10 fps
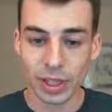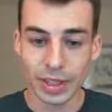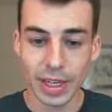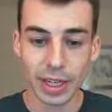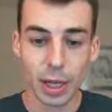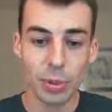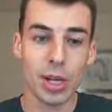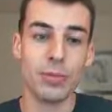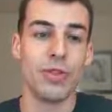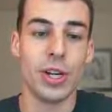Yeah, a couple
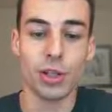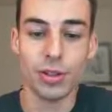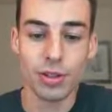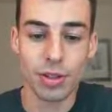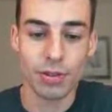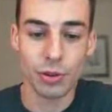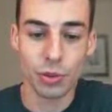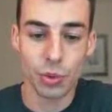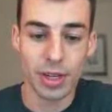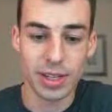observations. The first
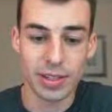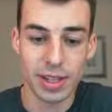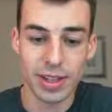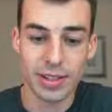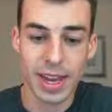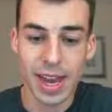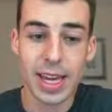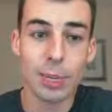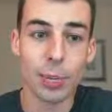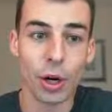one is that this
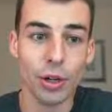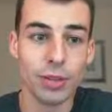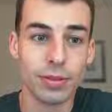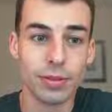A part